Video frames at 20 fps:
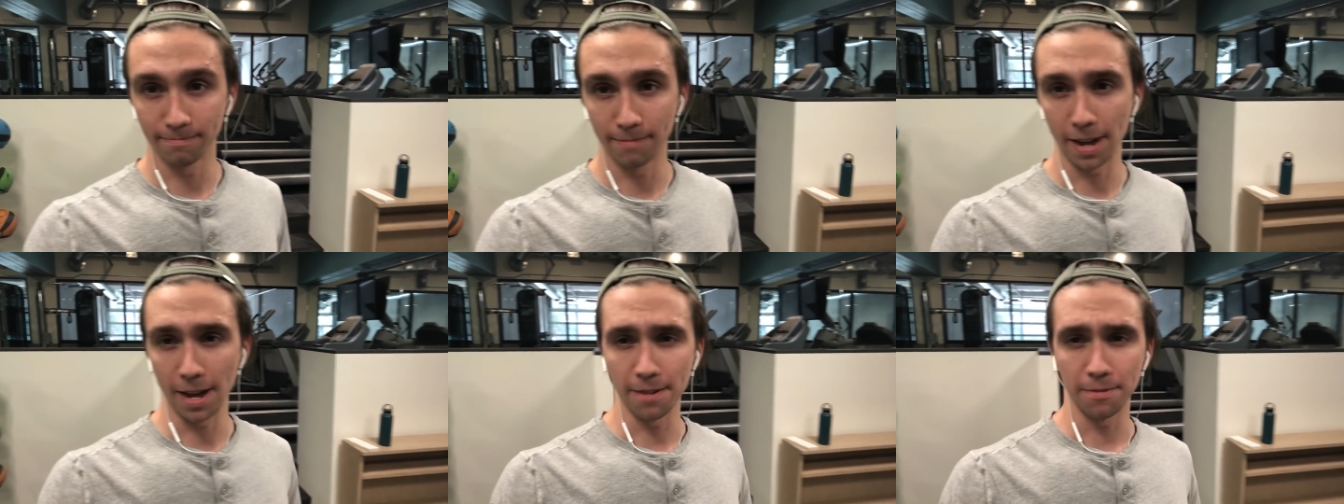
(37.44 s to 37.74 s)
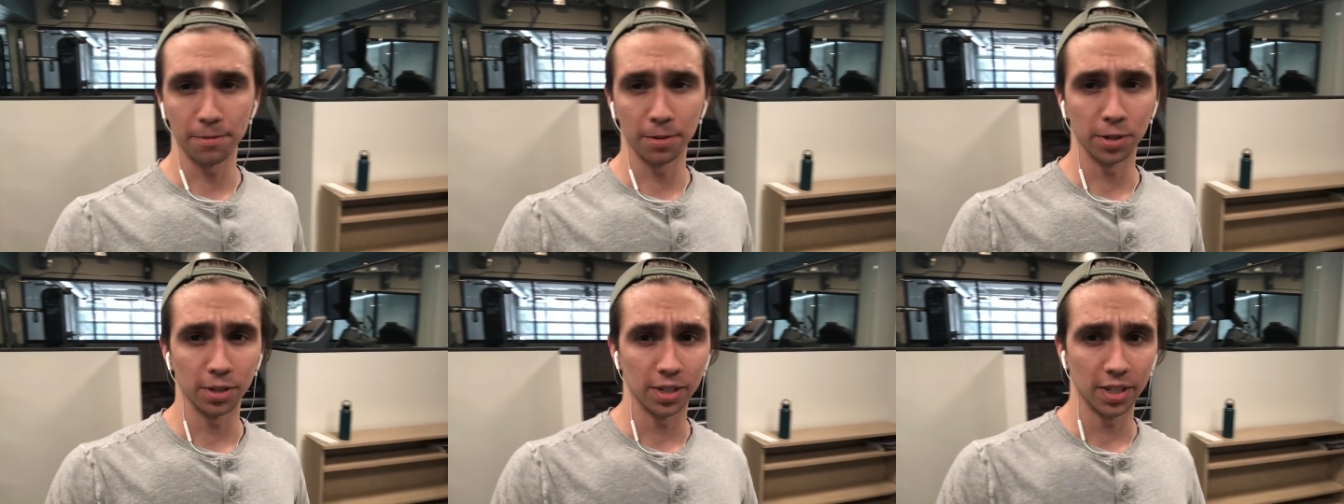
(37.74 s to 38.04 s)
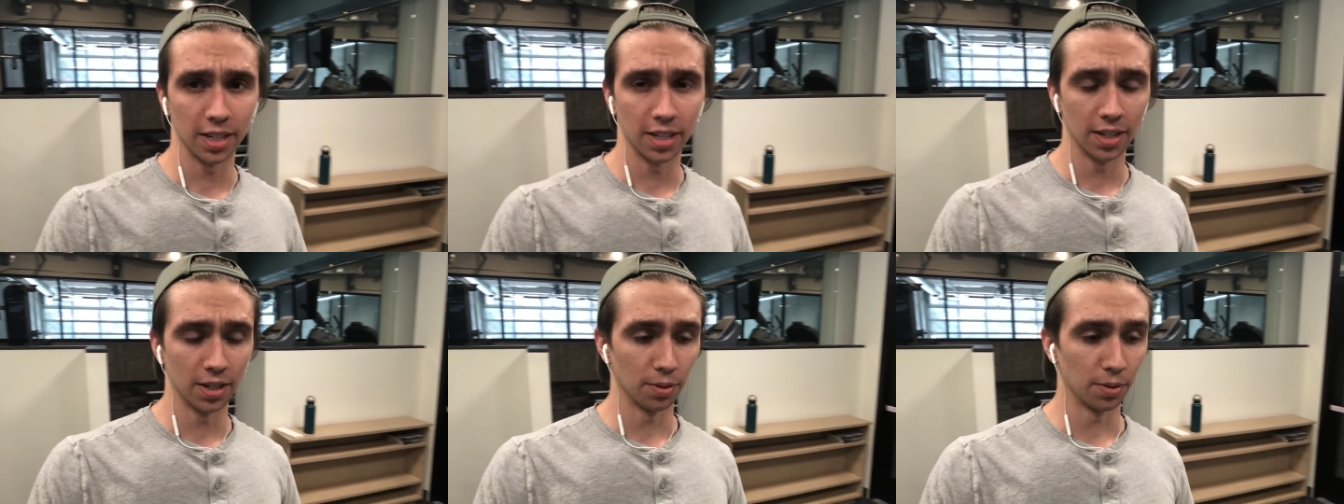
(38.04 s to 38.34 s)
at first
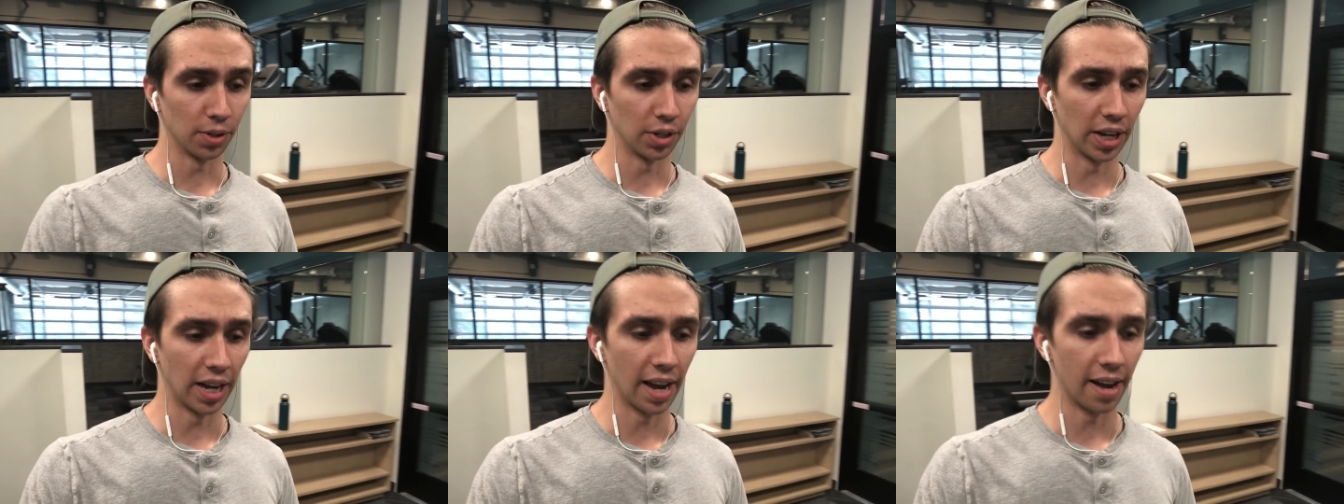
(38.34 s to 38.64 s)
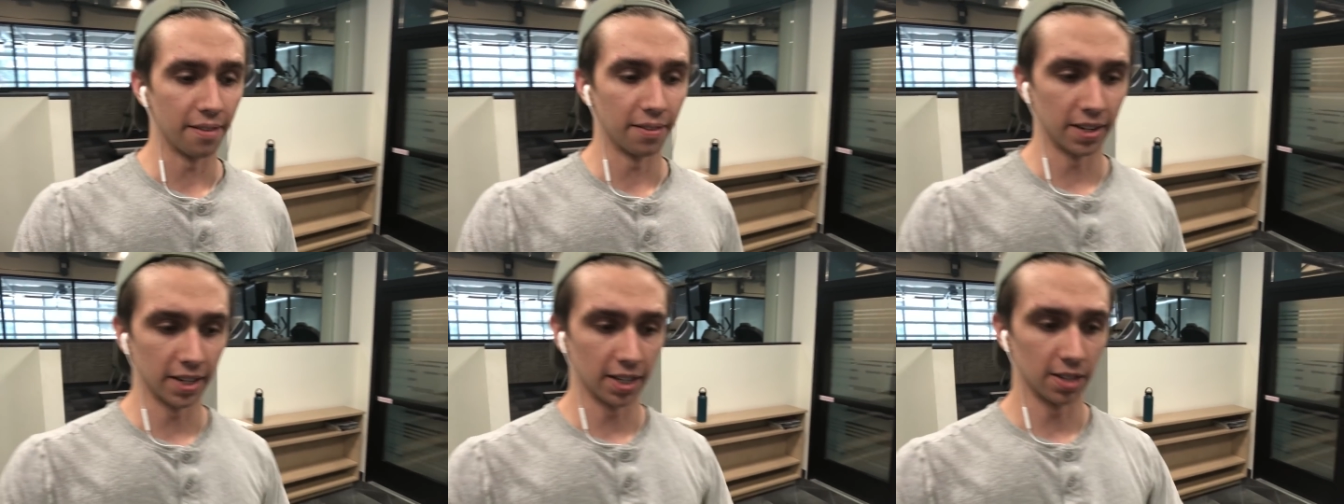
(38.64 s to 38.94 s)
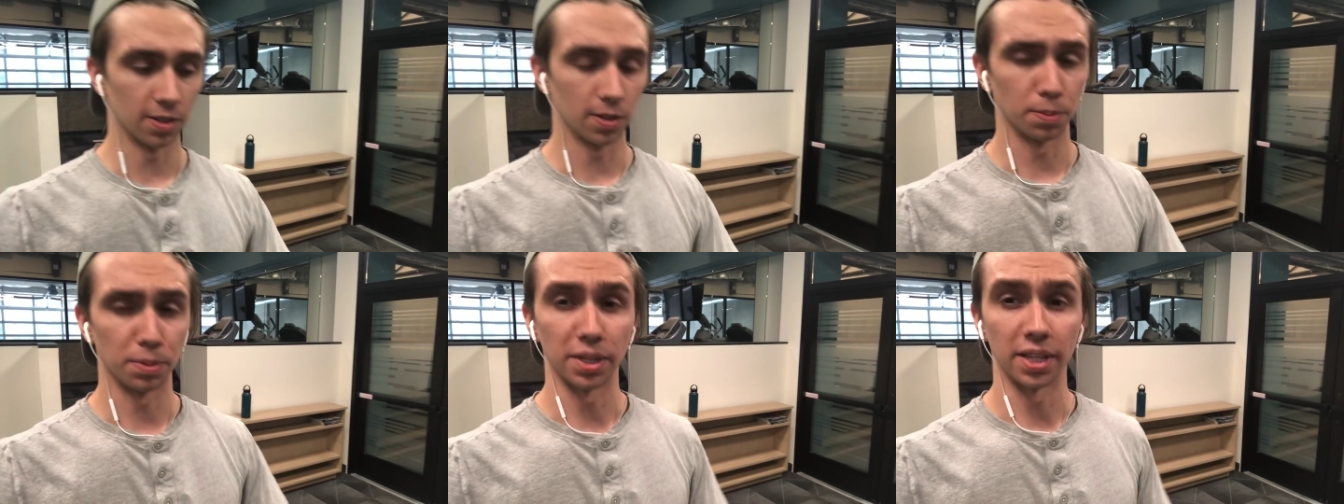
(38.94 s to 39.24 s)
I didn't really have an
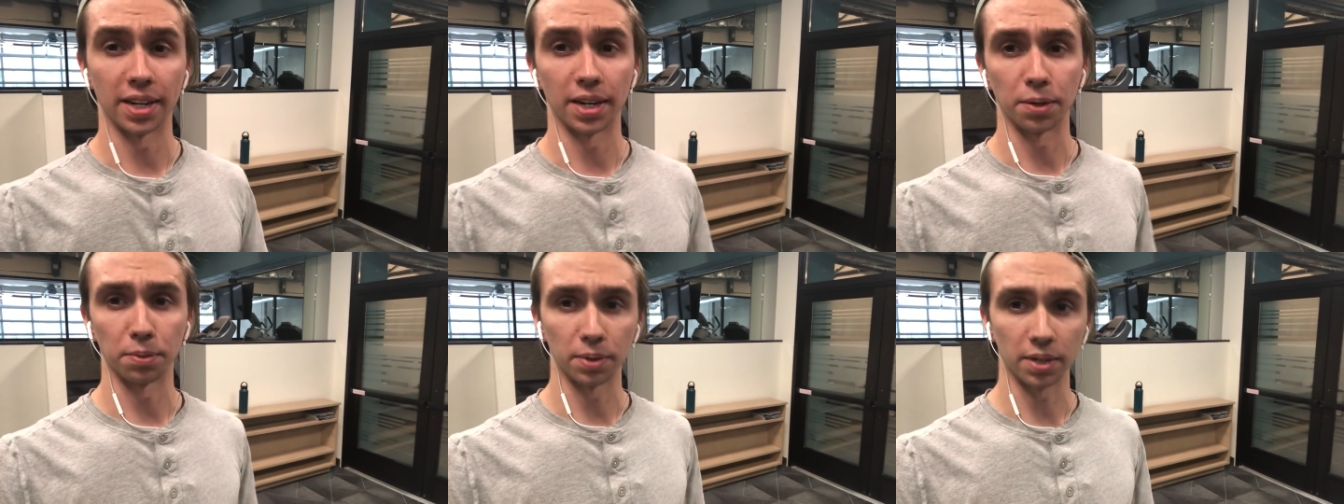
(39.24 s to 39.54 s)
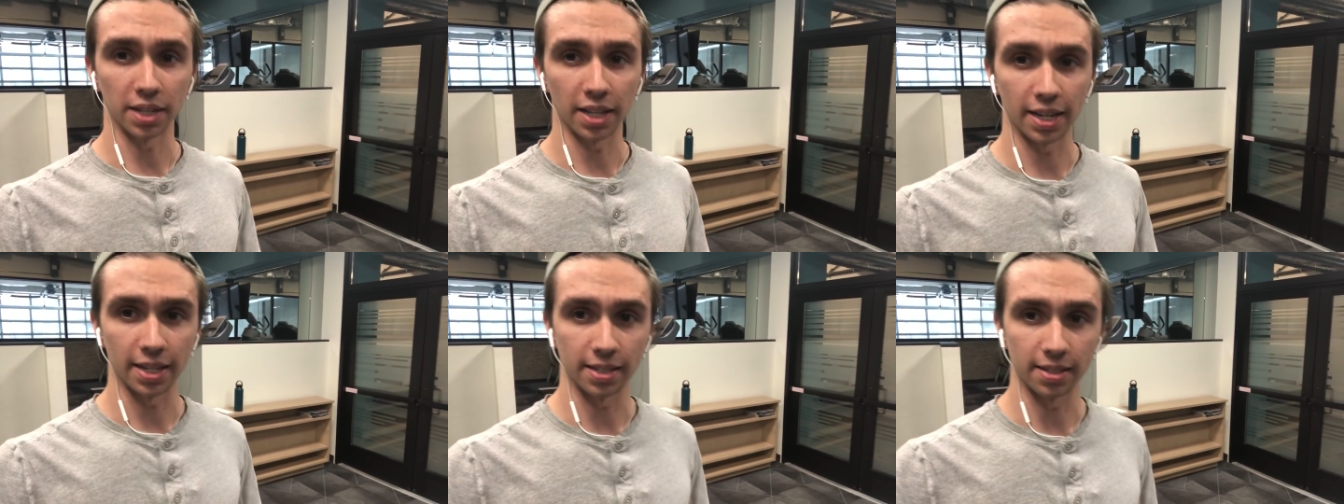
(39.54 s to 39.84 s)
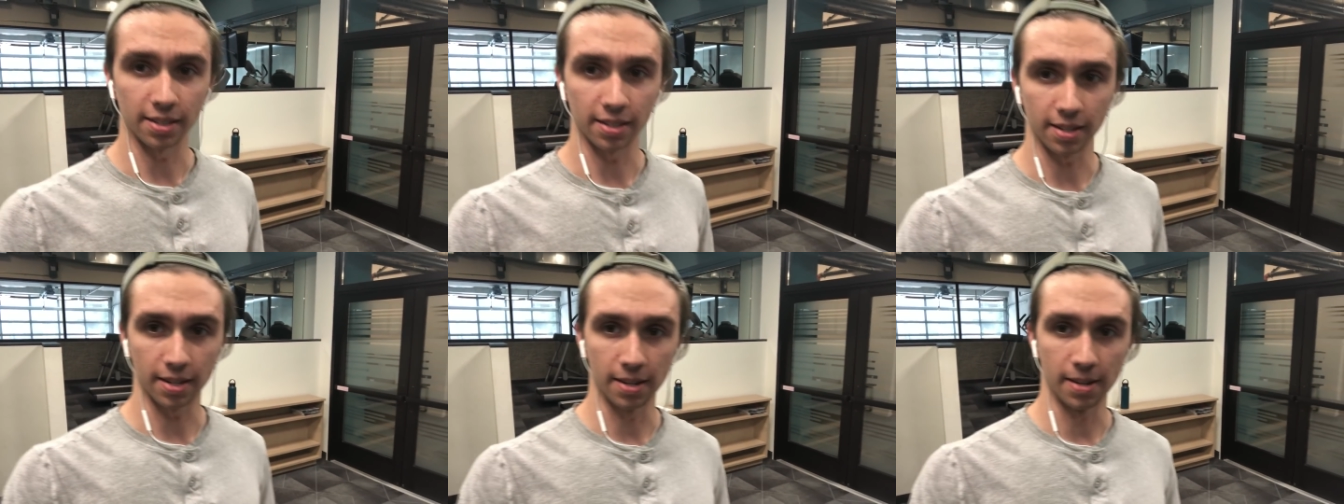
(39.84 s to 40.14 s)
answer, but then I
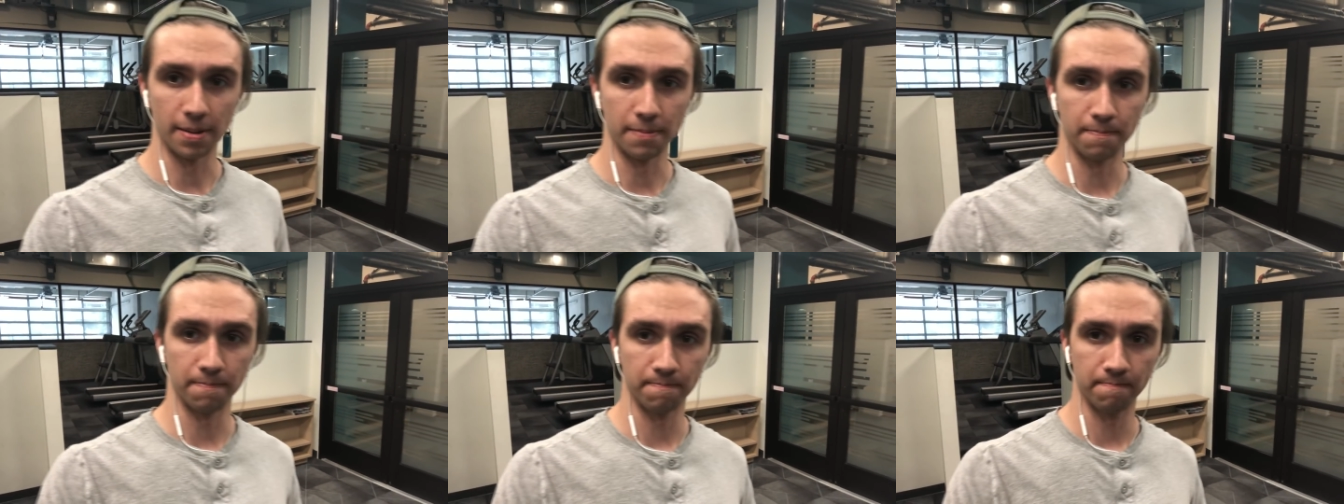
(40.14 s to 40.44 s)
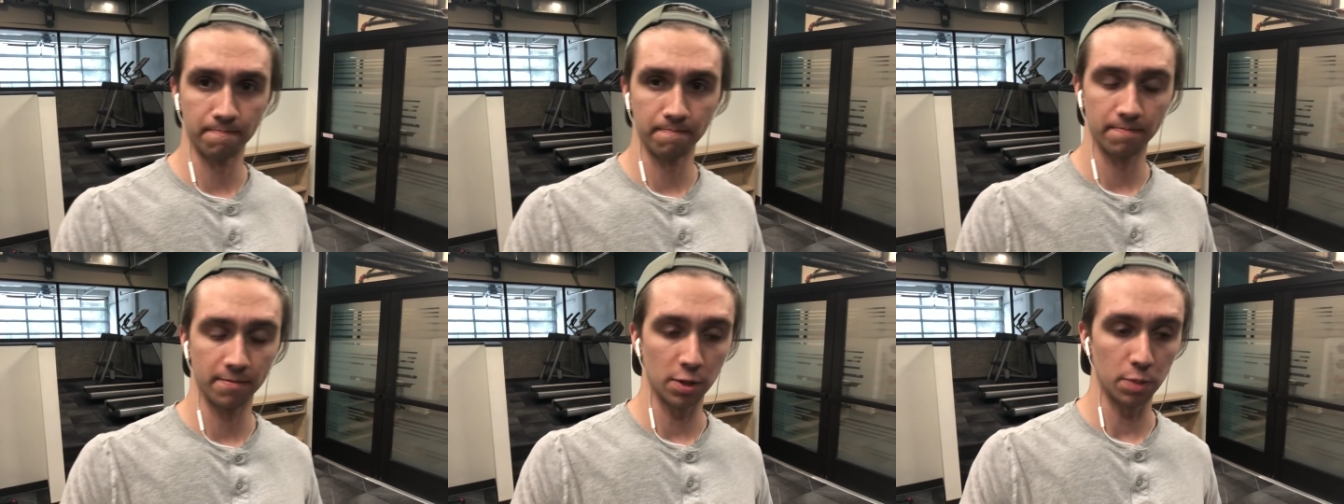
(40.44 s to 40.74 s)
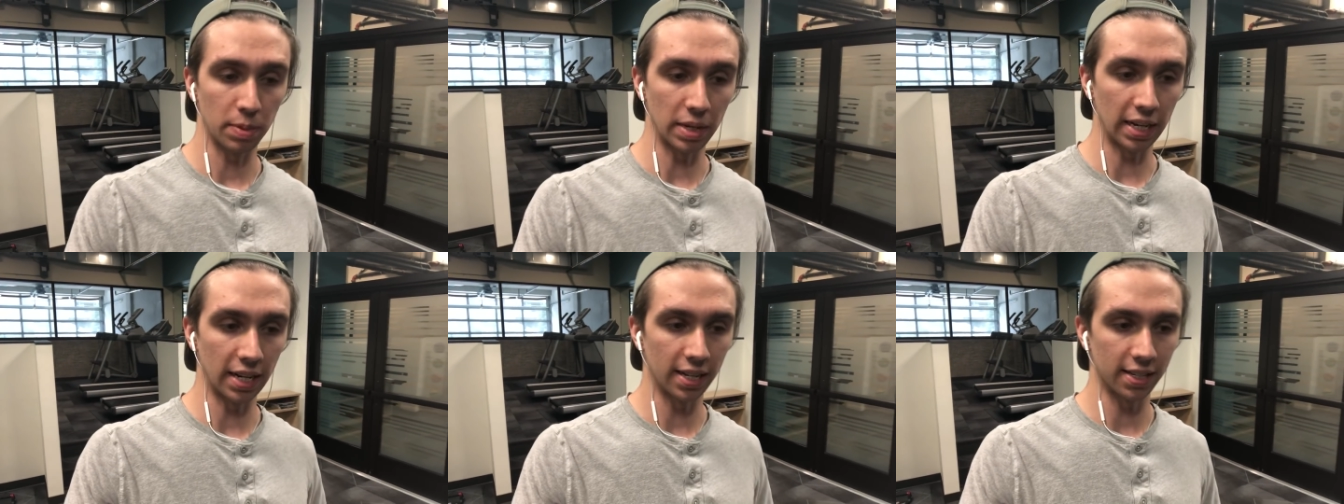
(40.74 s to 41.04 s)
realized it's
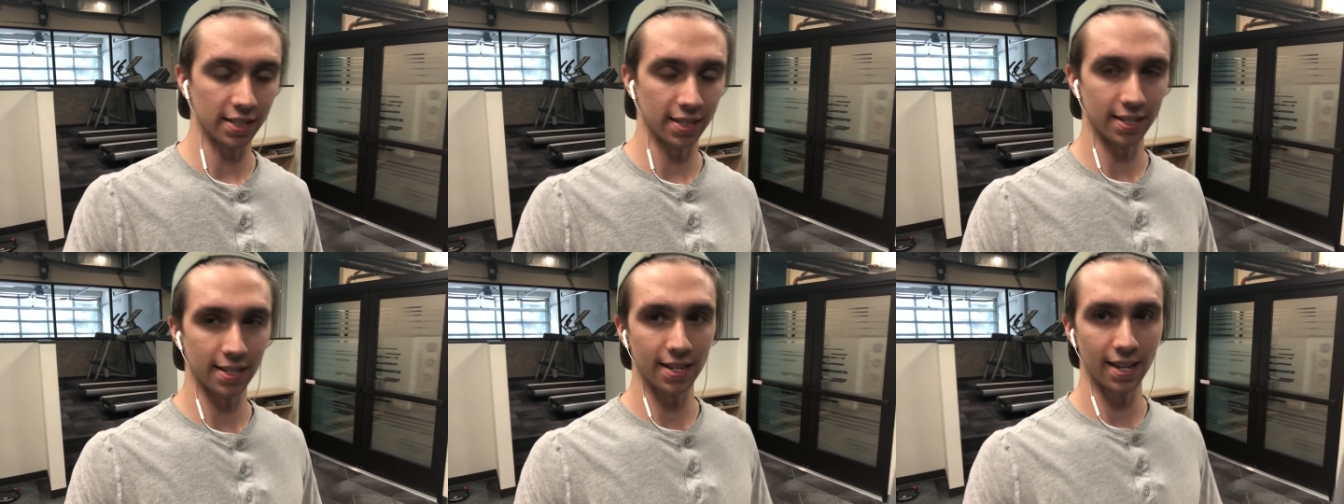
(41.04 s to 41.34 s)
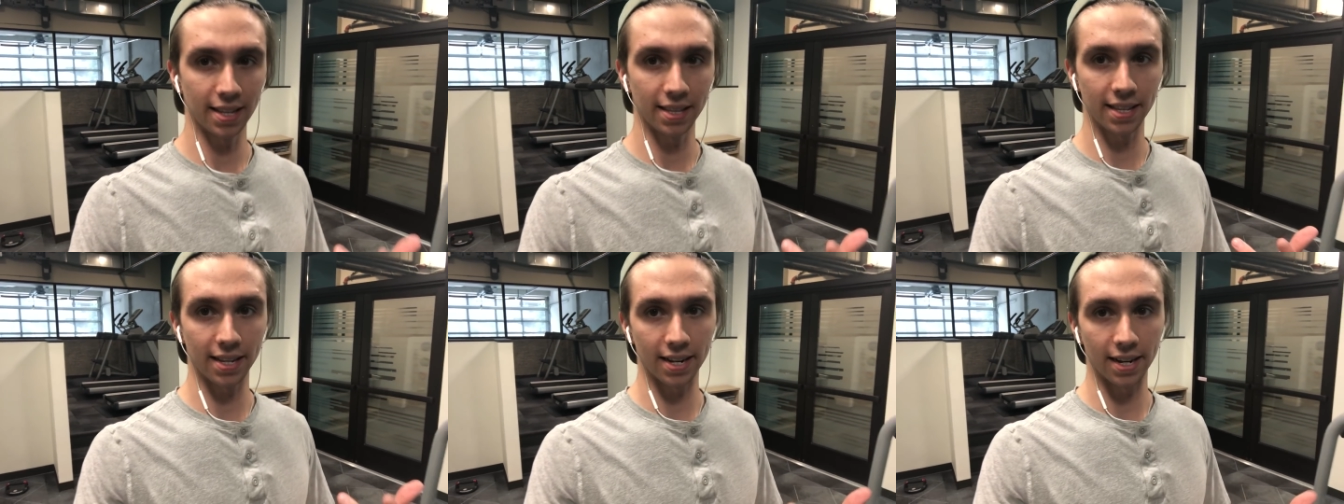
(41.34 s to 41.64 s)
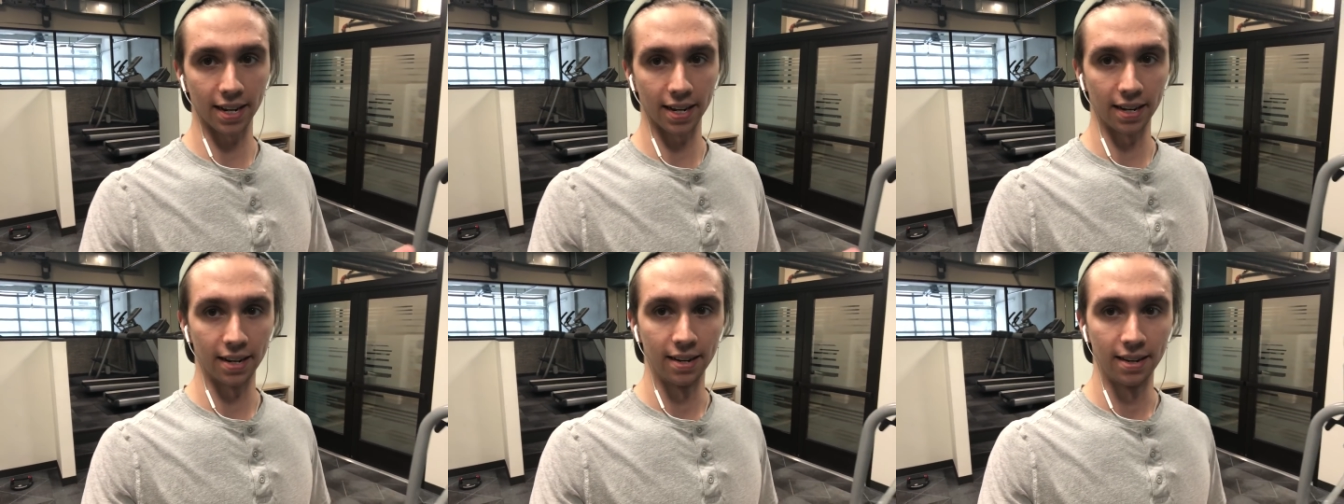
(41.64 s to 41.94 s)
because it's not that
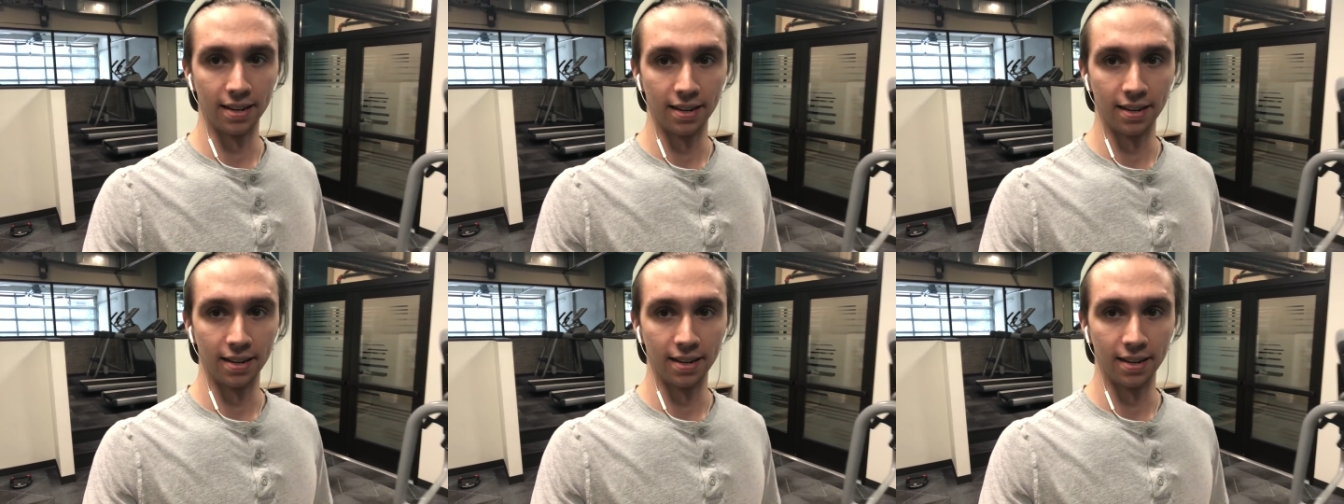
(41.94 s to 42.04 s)
I